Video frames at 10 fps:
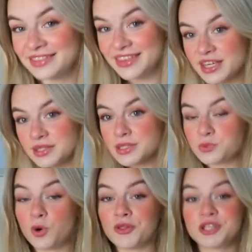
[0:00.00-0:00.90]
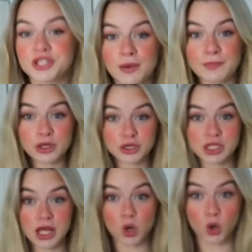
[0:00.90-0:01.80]
it. This is what the jumper looks
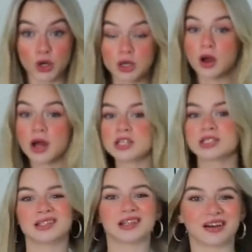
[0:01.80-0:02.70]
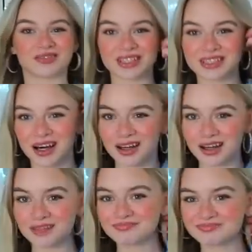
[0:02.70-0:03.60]
like on. I just love this
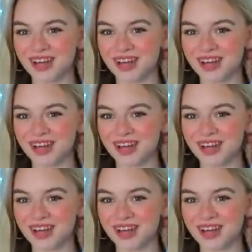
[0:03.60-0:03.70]
color.